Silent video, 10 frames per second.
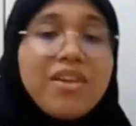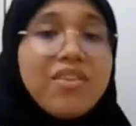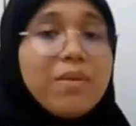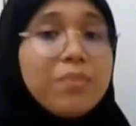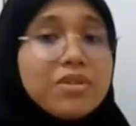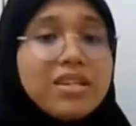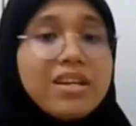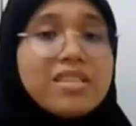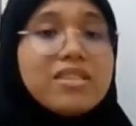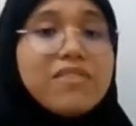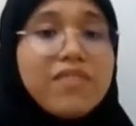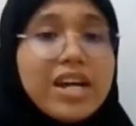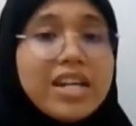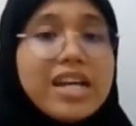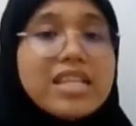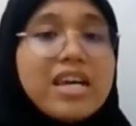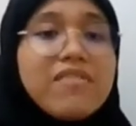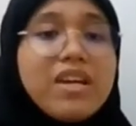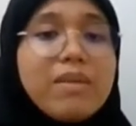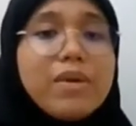Therapeutic is defined as
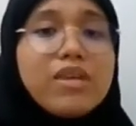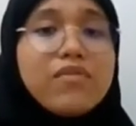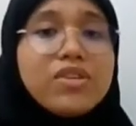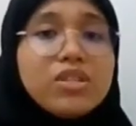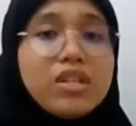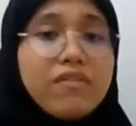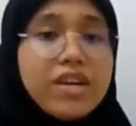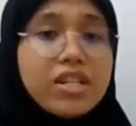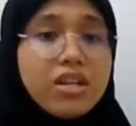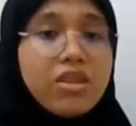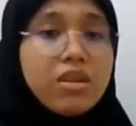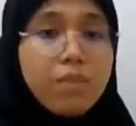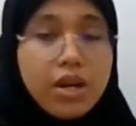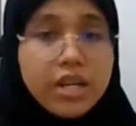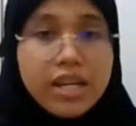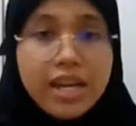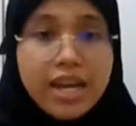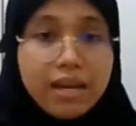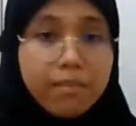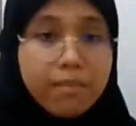having a beneficial effect on the body
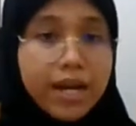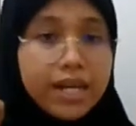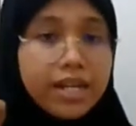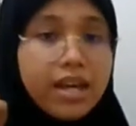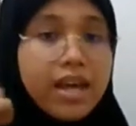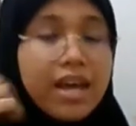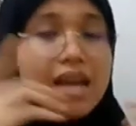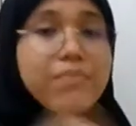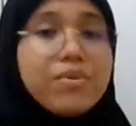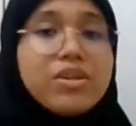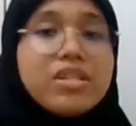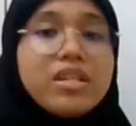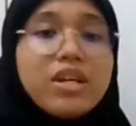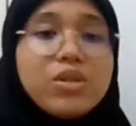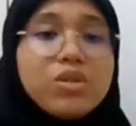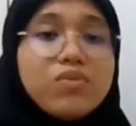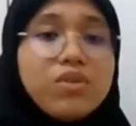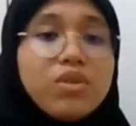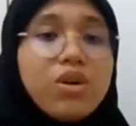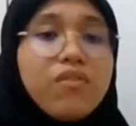and mind and producing a
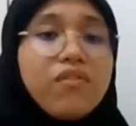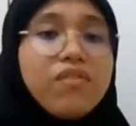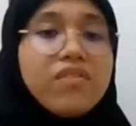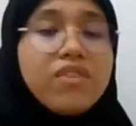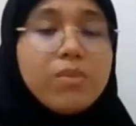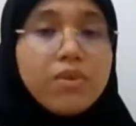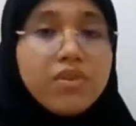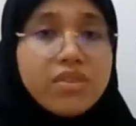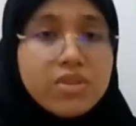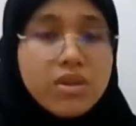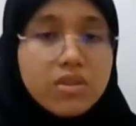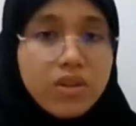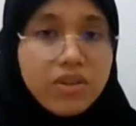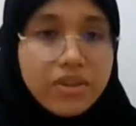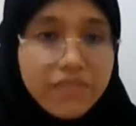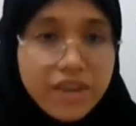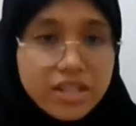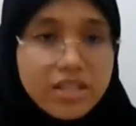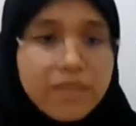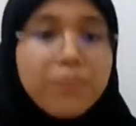useful or favorable result or
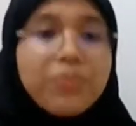effect.